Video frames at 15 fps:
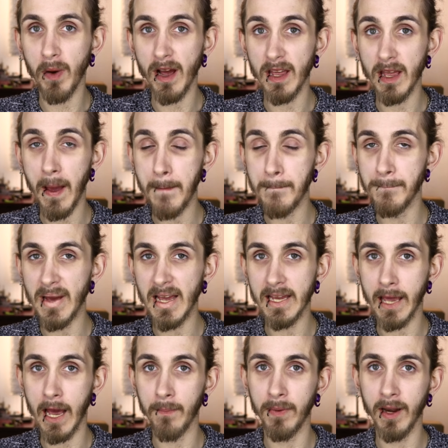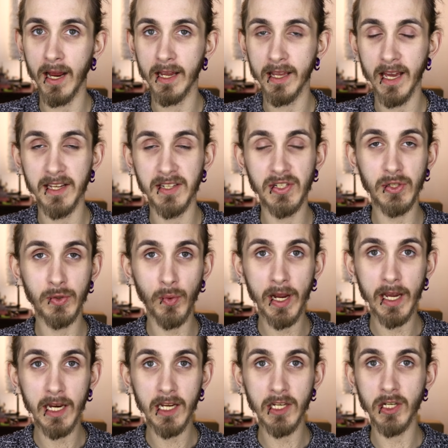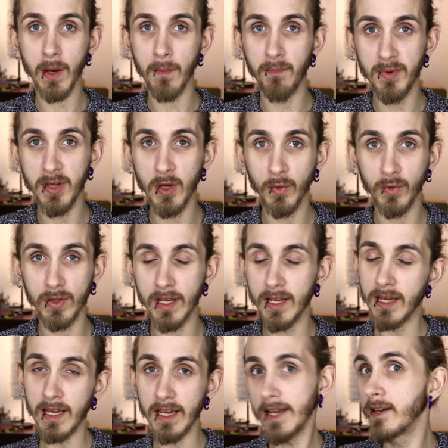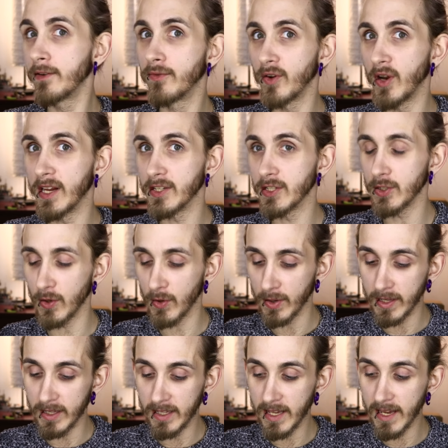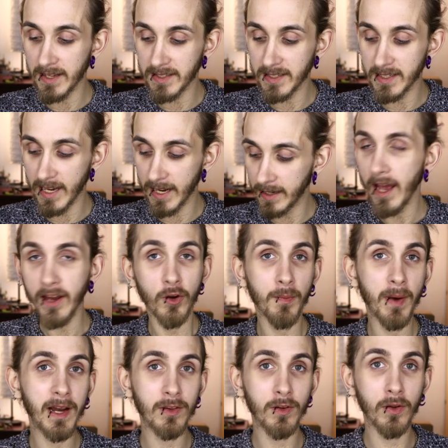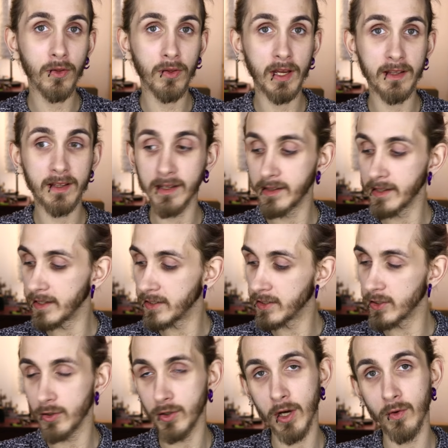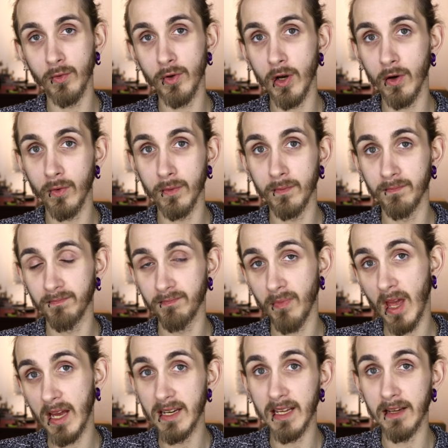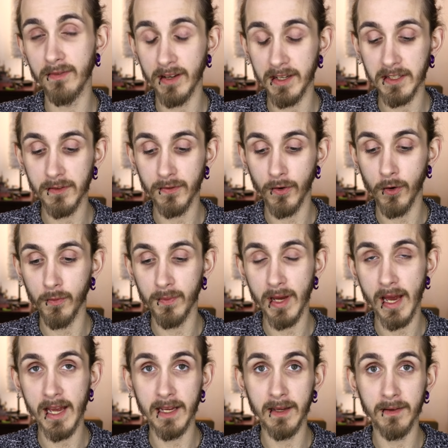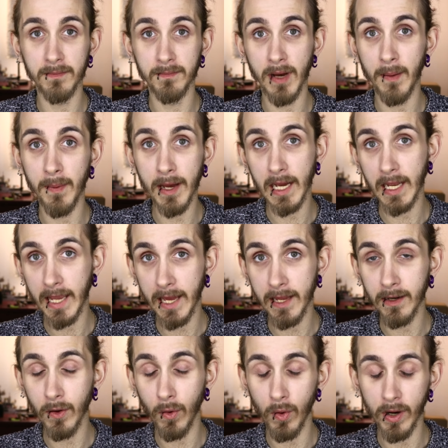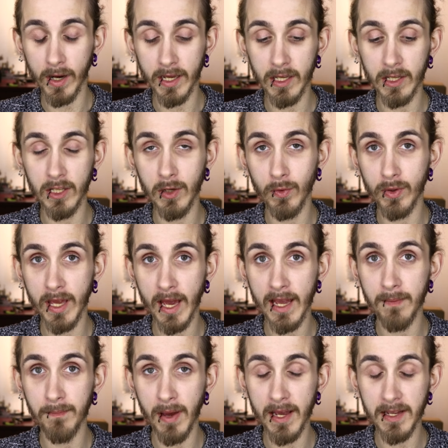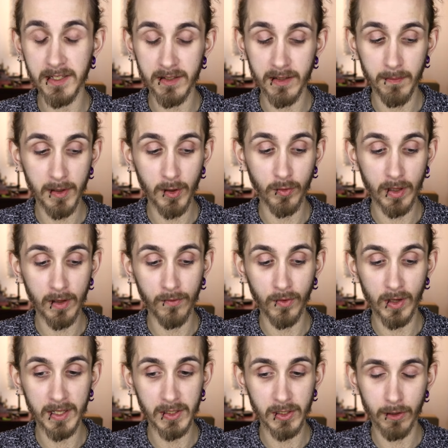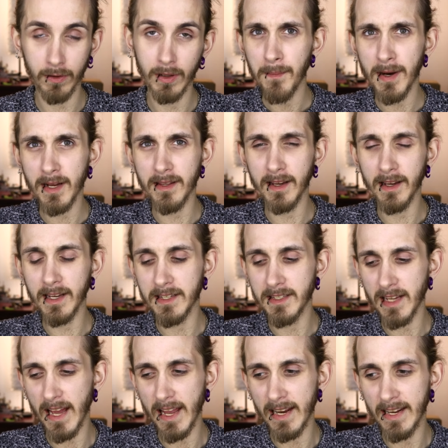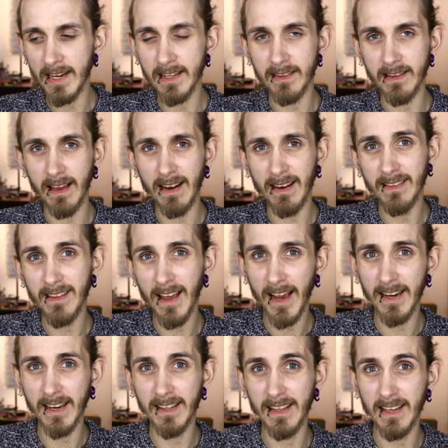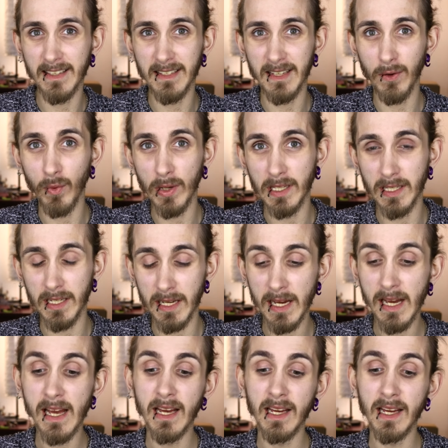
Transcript: my makeup like a Swedish beauty influencer. Yes indeed. And you might not think that is, you know, no difference from a American or a UK based beauty influencer, but there is a little tiny teensy wincy